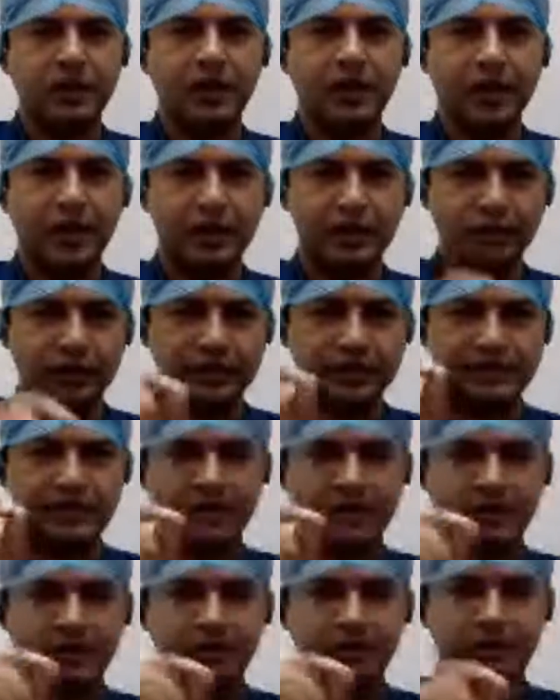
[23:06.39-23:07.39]
I know
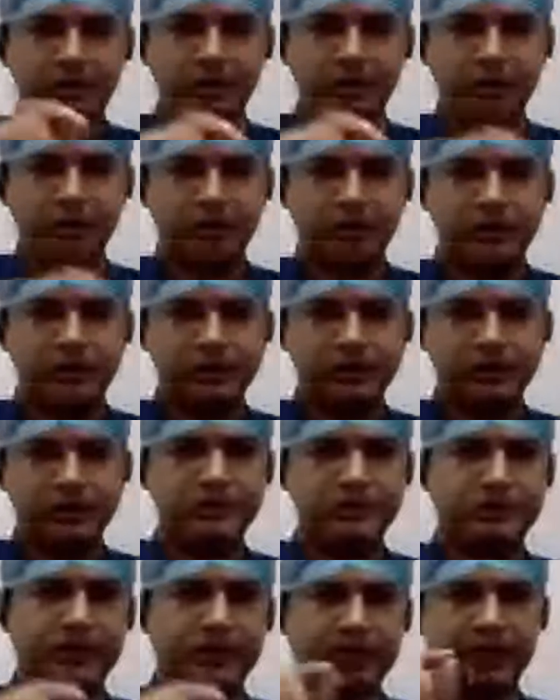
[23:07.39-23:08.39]
initially because of technical
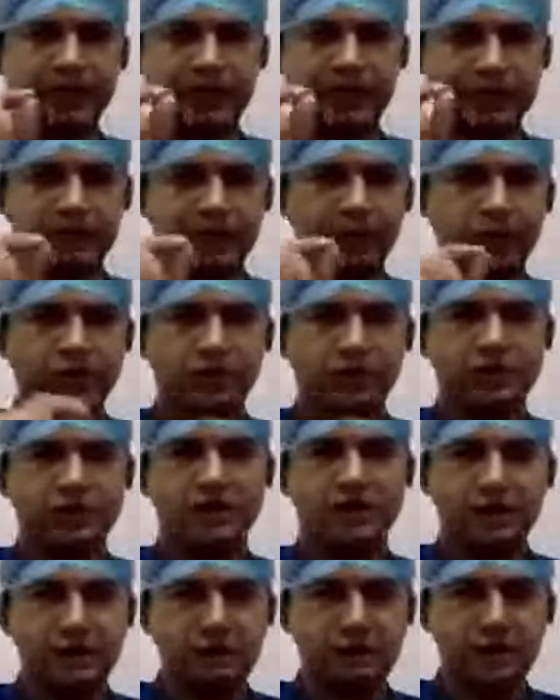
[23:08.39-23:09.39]
glitch, we could not share
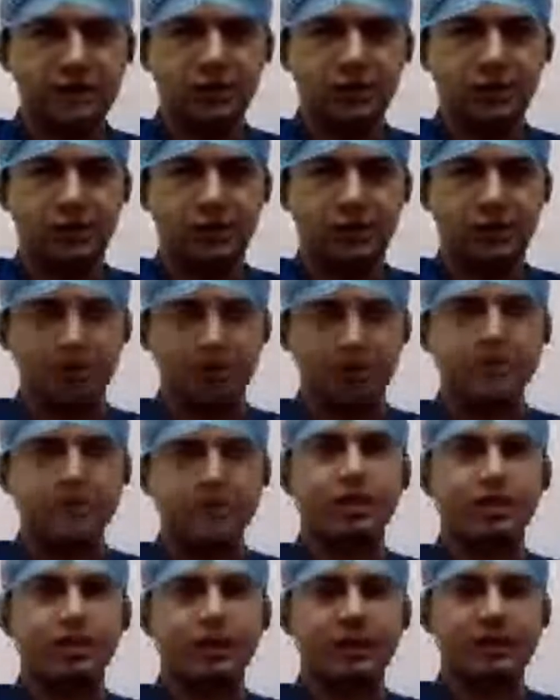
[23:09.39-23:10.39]
the video properly,
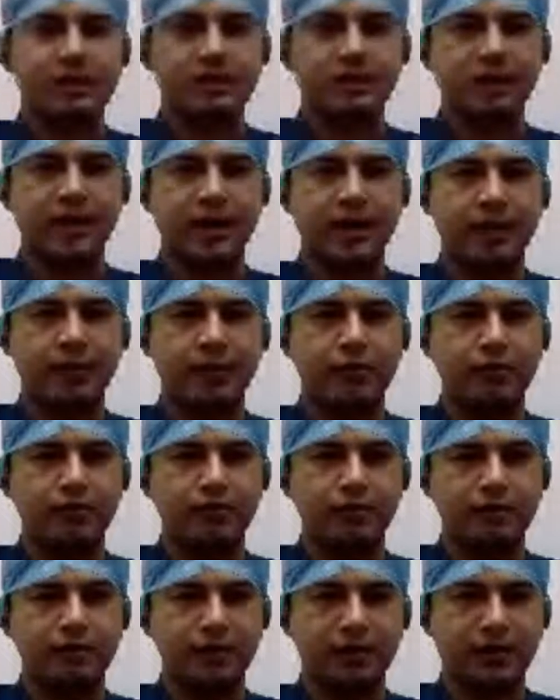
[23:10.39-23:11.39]
but I
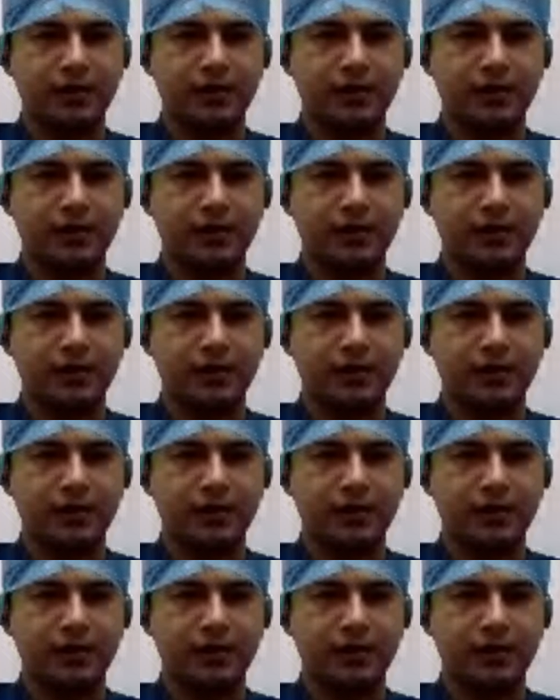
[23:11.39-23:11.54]
hope